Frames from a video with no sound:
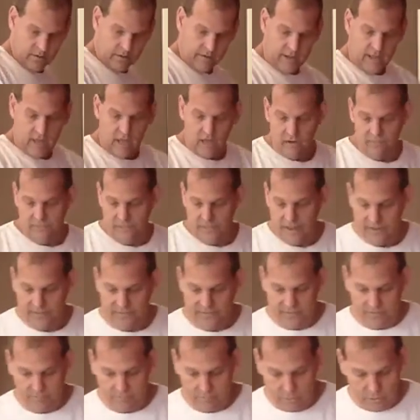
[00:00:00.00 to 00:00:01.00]
Now, if
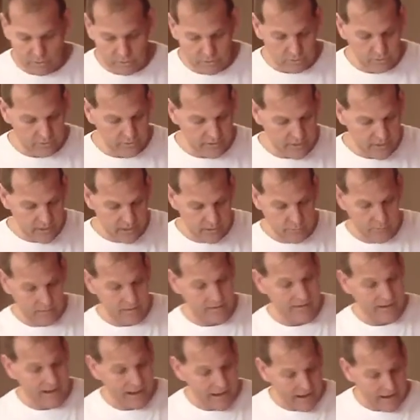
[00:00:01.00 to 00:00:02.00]
that's the blue that you
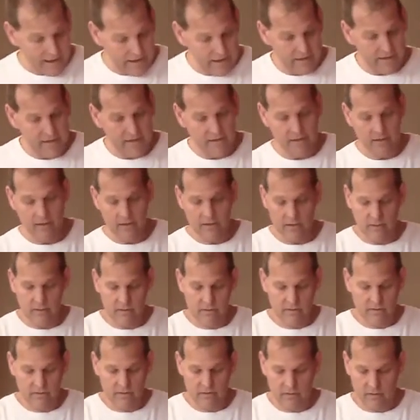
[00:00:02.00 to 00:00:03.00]
would like
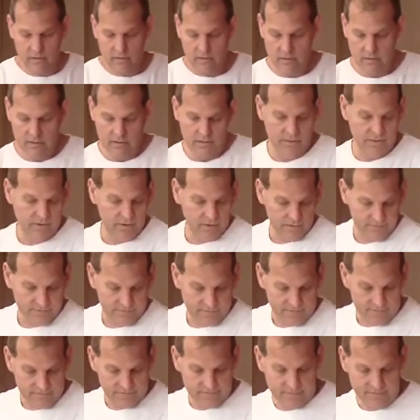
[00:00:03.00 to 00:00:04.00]
and the
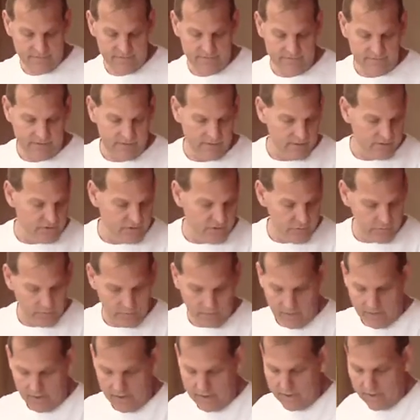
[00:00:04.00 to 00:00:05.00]
consistency that you
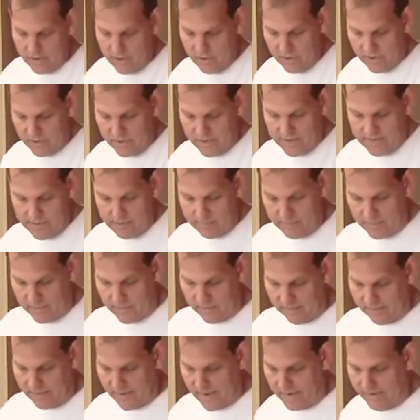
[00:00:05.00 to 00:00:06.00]
would like, you can keep it
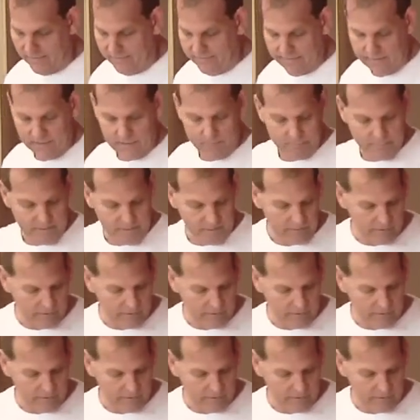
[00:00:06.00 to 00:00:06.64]
at that. It's going to be